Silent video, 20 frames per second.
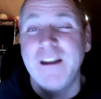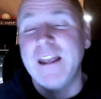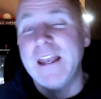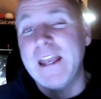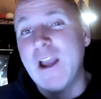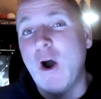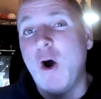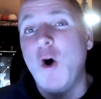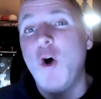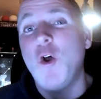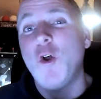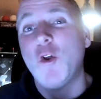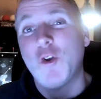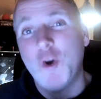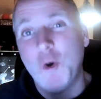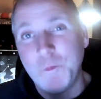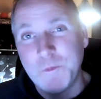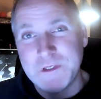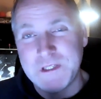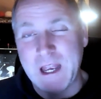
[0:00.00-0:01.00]
it all
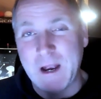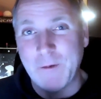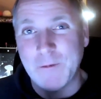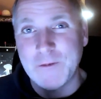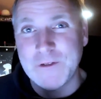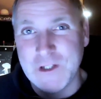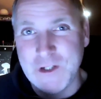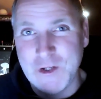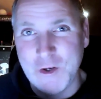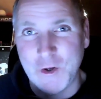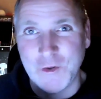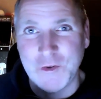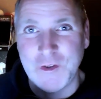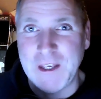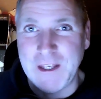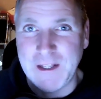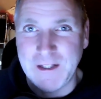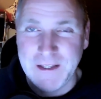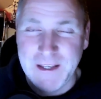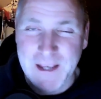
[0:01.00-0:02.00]
comes down to your
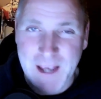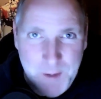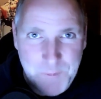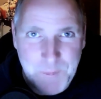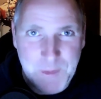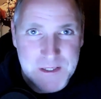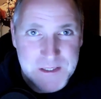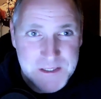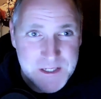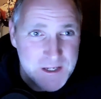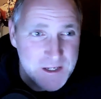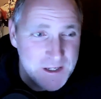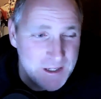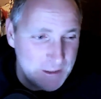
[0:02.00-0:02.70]
daily habits.